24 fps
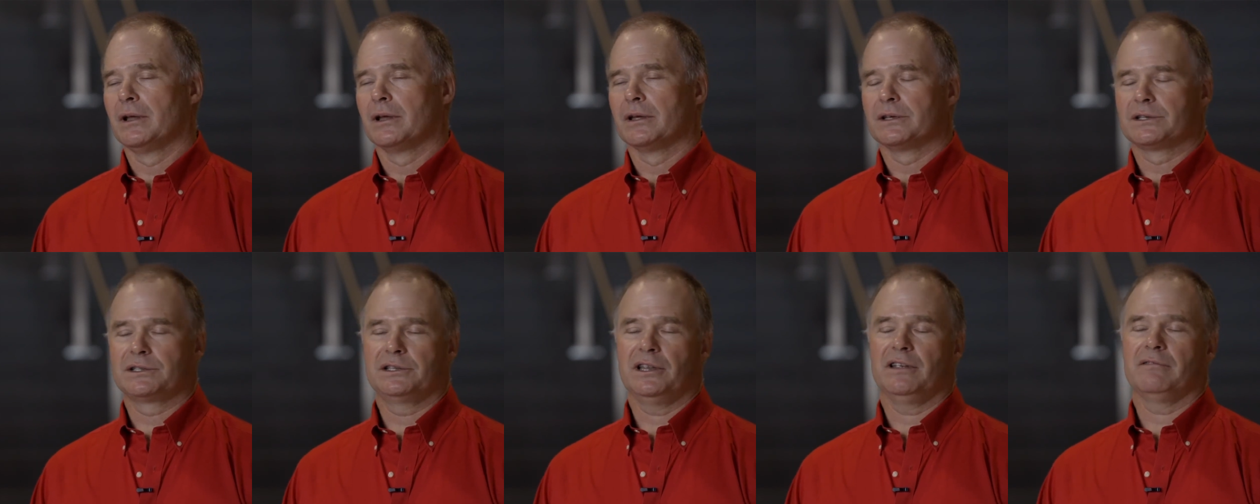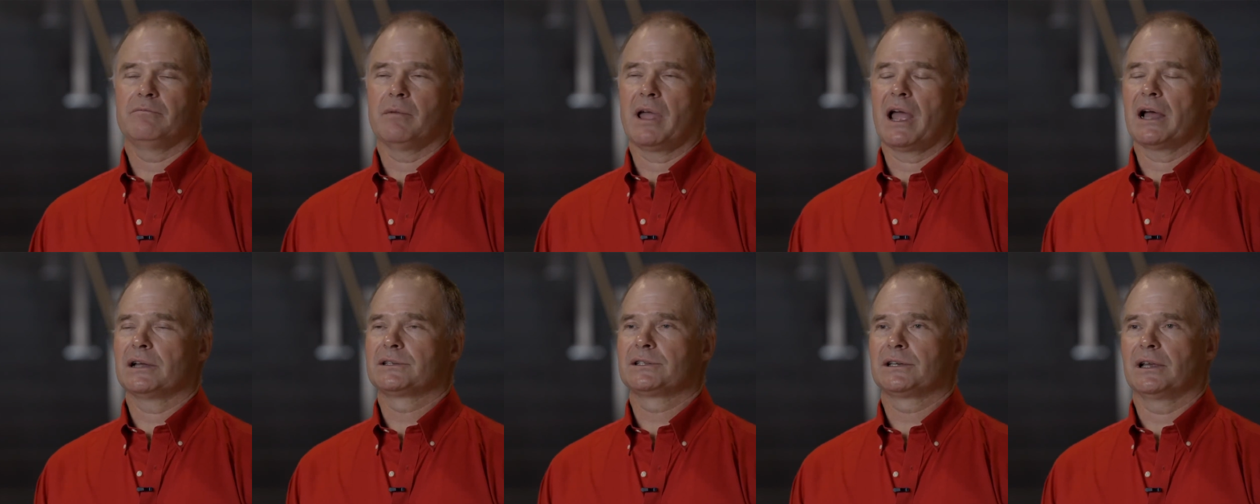Steve
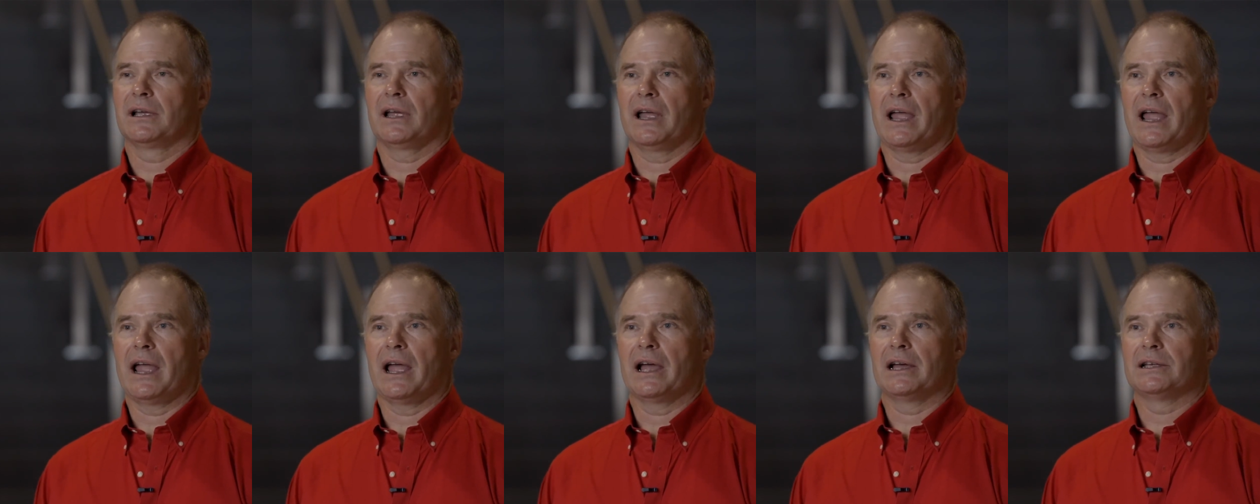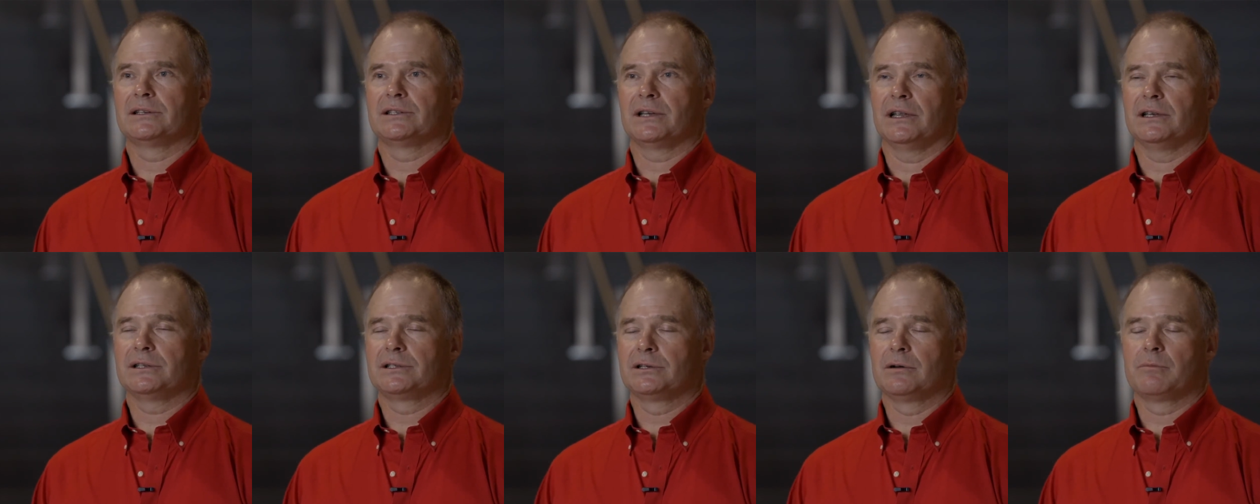Massa, as
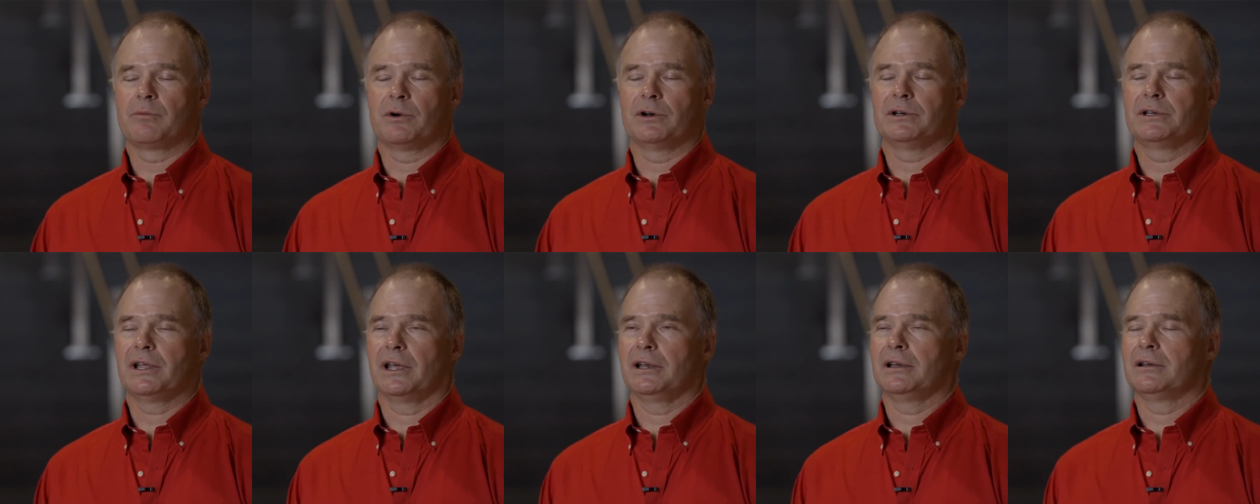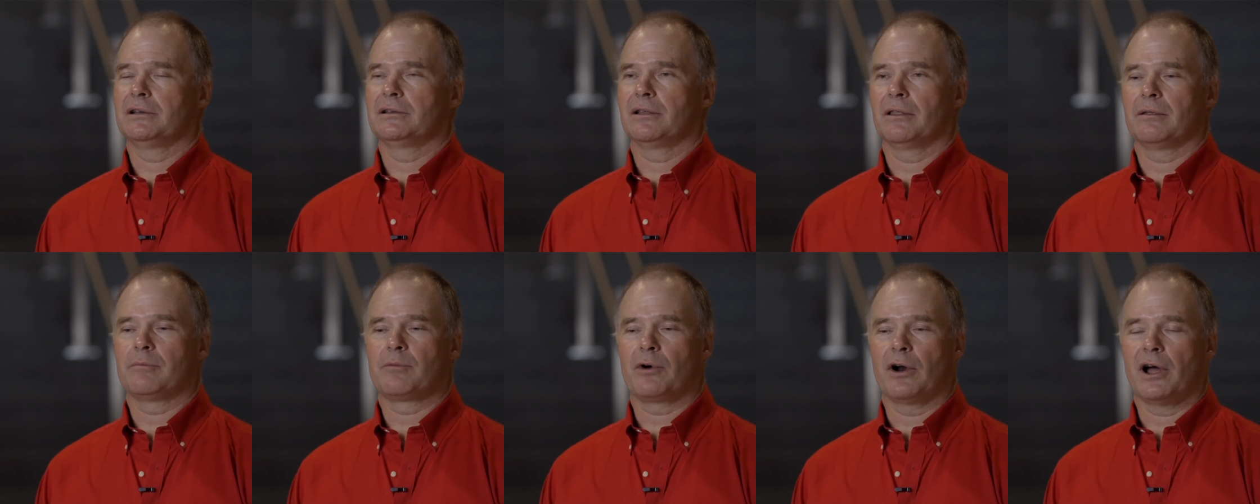a superintendent
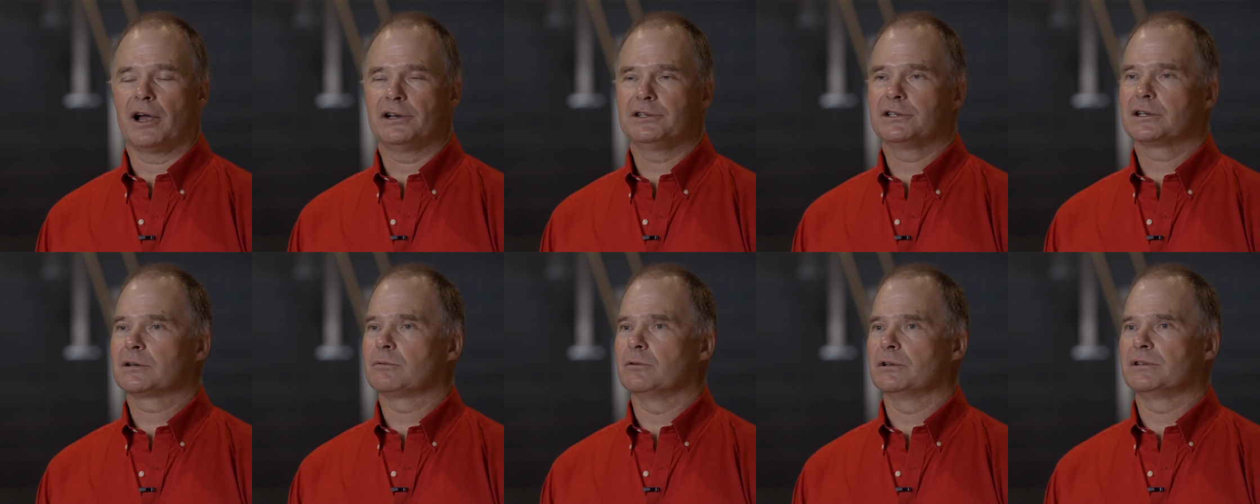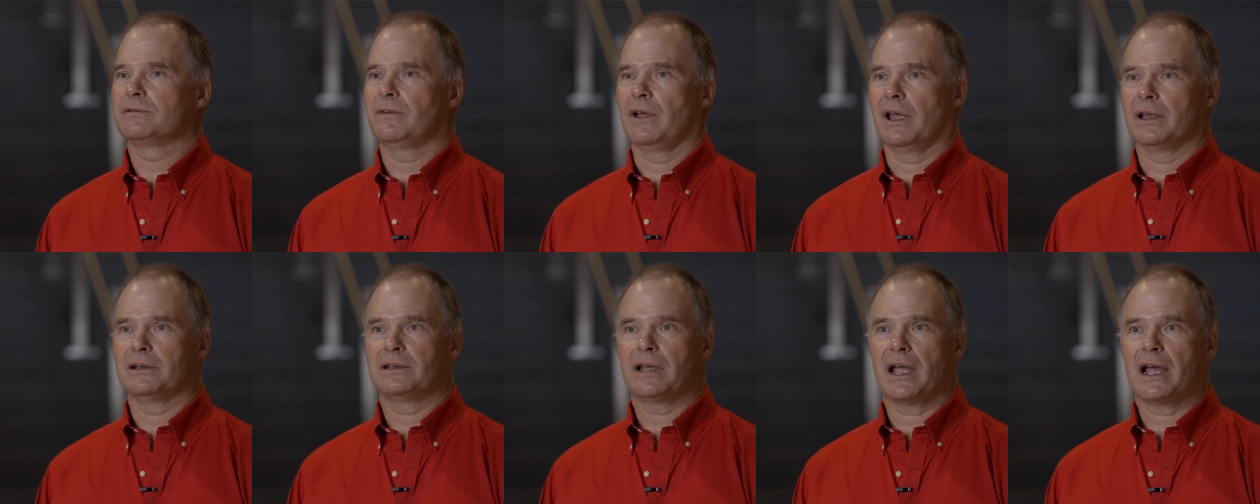of the project, was
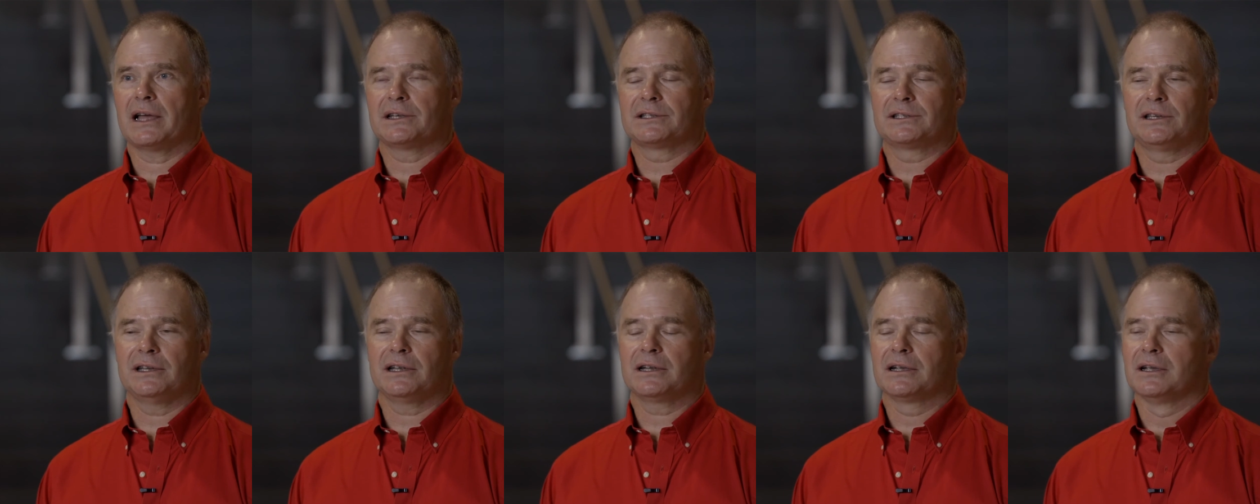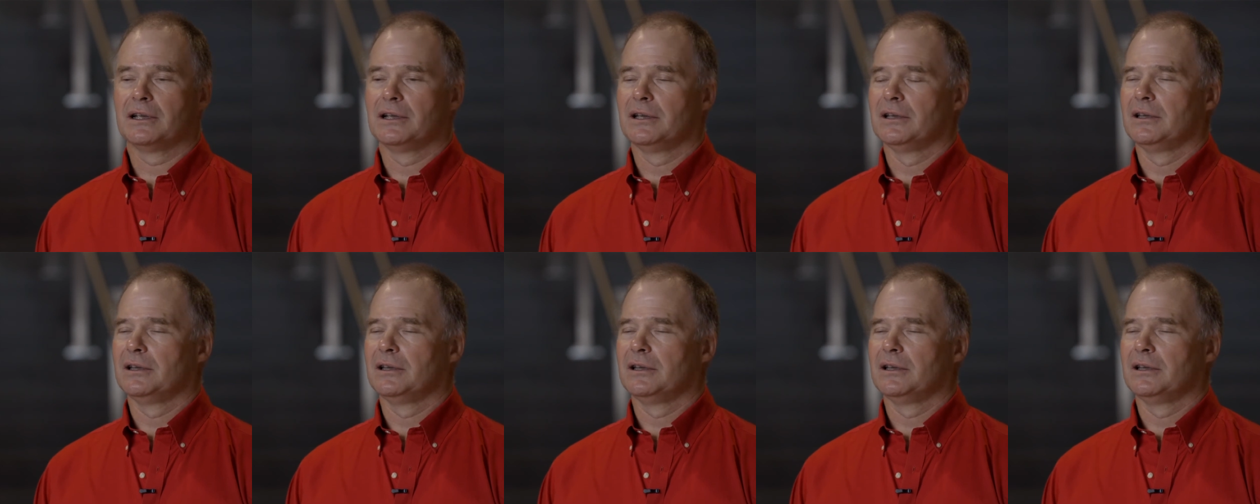fantastic.